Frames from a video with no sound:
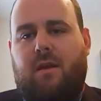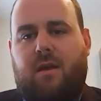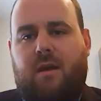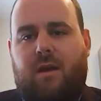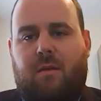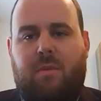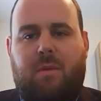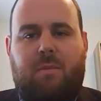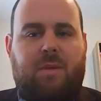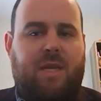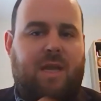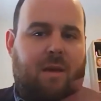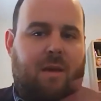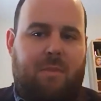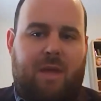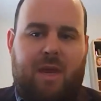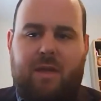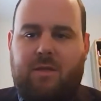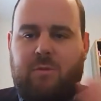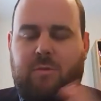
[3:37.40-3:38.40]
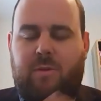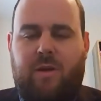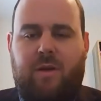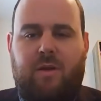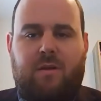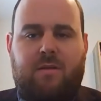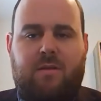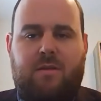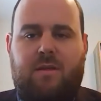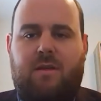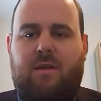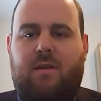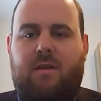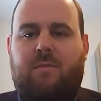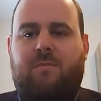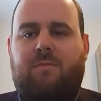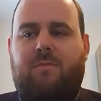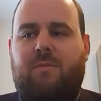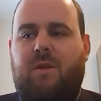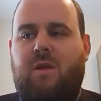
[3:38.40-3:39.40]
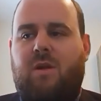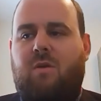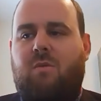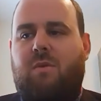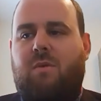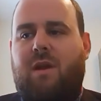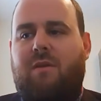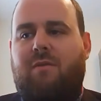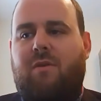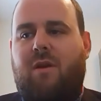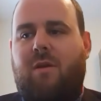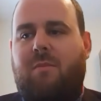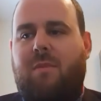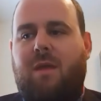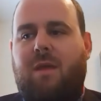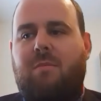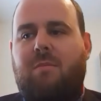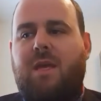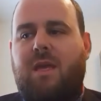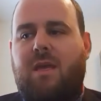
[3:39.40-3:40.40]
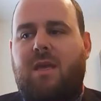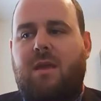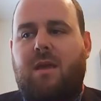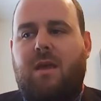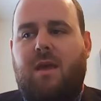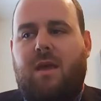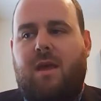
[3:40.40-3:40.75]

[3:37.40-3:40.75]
uh, maybe debt management, um, you know, whatever it may be.